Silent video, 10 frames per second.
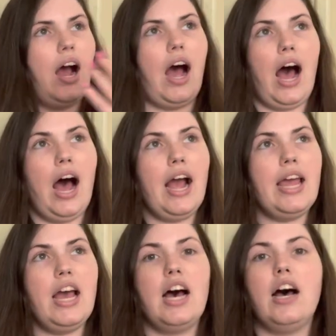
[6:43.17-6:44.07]

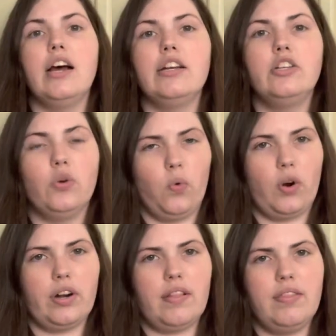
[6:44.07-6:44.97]
I
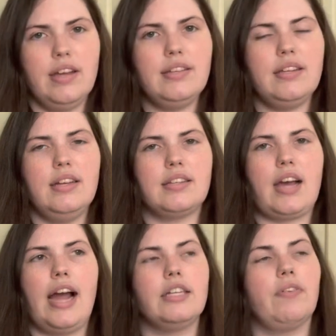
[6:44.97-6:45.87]
adored. This is
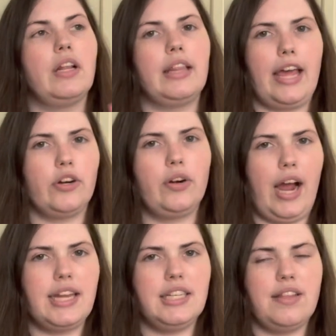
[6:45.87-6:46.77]
kind of a later
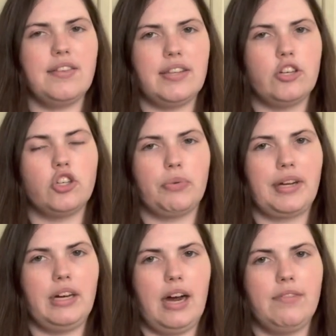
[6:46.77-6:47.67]
19th century
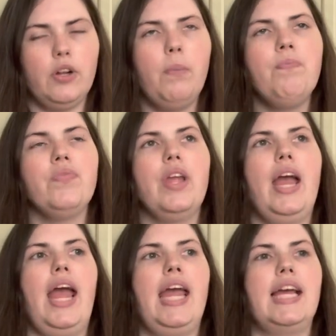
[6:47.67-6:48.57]
novel,
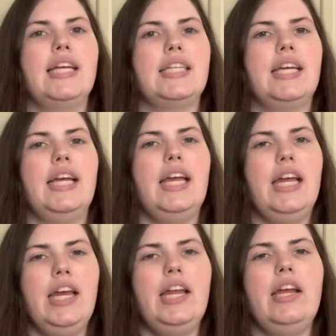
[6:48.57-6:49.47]
and
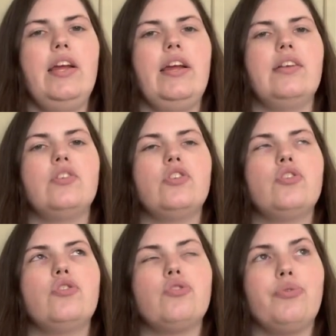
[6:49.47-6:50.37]
it
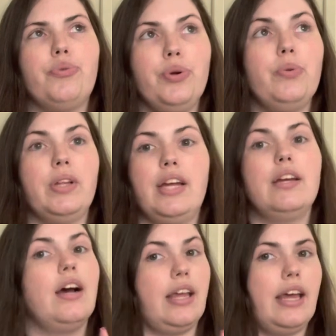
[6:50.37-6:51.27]
is
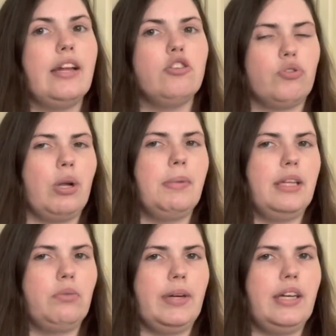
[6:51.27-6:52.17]
truly, again,
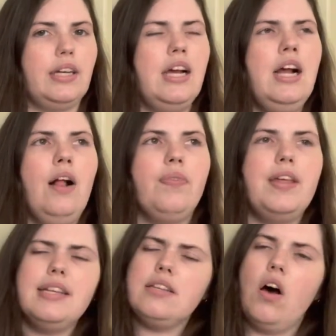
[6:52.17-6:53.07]
dreamily written.
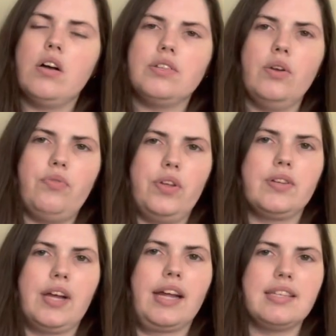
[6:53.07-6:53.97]
This also
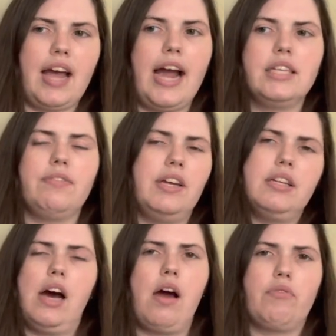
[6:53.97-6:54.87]
feels like it's kind of in
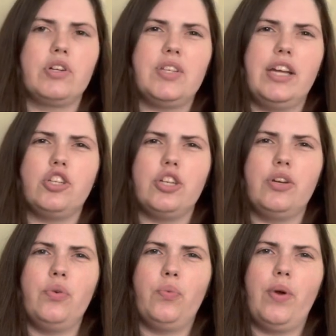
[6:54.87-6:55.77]

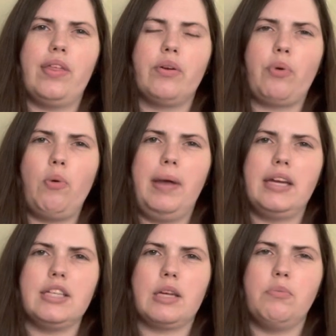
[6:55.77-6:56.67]
conversation with the
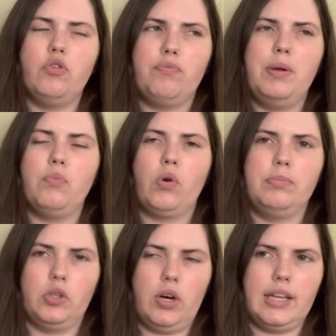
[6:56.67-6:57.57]
Romantic movement more
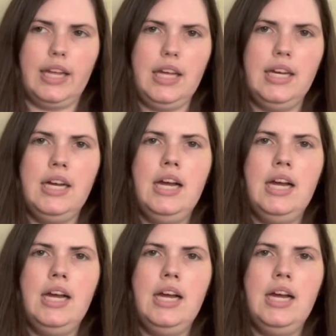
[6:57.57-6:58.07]
broadly,